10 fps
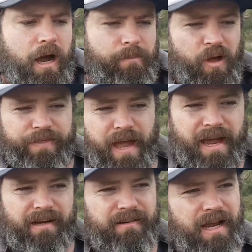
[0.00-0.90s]
I'm not
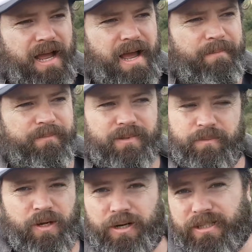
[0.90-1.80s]
that,
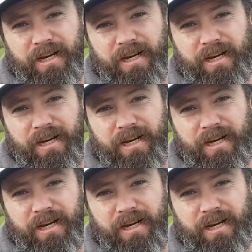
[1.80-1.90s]
to be honest,